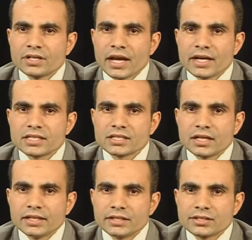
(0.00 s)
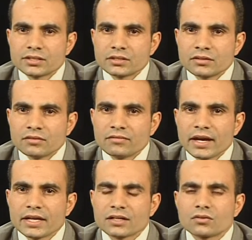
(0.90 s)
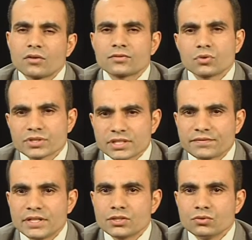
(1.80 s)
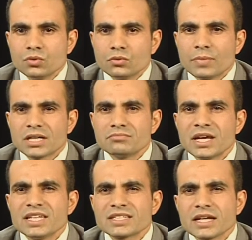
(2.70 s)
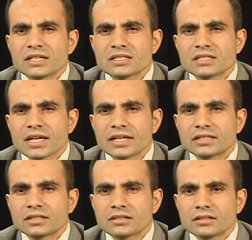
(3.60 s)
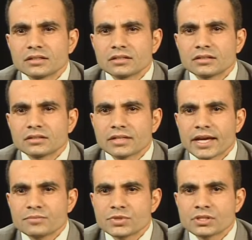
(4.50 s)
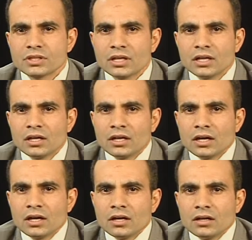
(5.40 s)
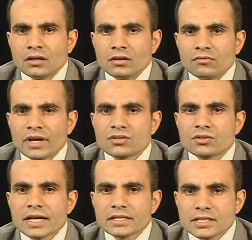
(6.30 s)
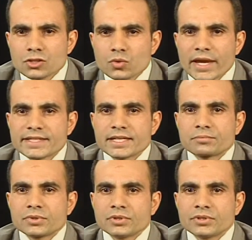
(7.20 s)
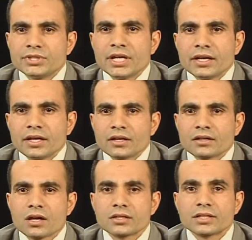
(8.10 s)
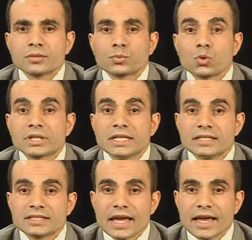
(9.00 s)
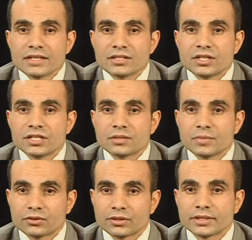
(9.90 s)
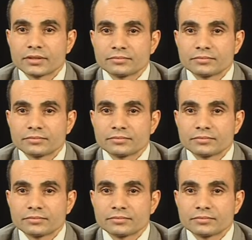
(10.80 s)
and his colleagues were of course definitive, but many scientists at times were reluctant to accept DNA rather than proteins as the genetic material.